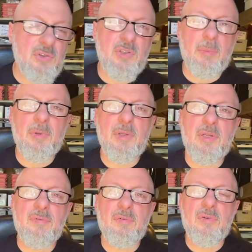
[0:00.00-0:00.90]
some of the
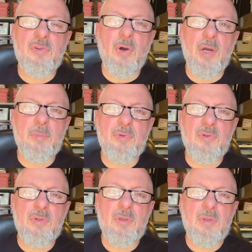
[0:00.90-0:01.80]
different types
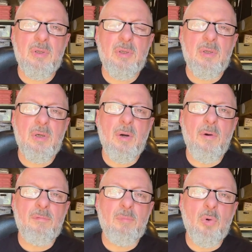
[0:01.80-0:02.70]

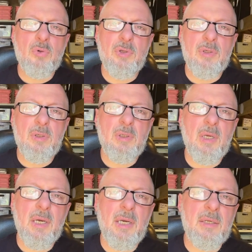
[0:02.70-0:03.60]
of Mordant
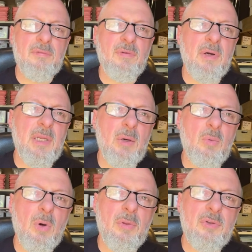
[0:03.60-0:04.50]
and find out
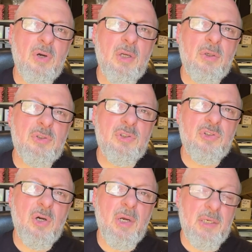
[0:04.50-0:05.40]
what the dilutions
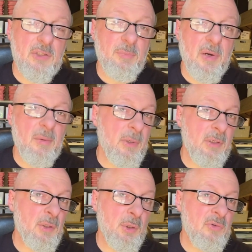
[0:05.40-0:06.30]
are and experiment
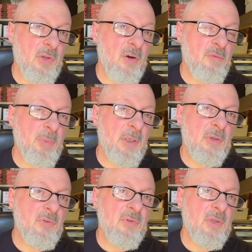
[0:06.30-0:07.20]
yourself,
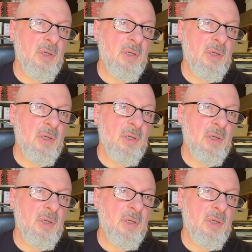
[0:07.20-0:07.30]
because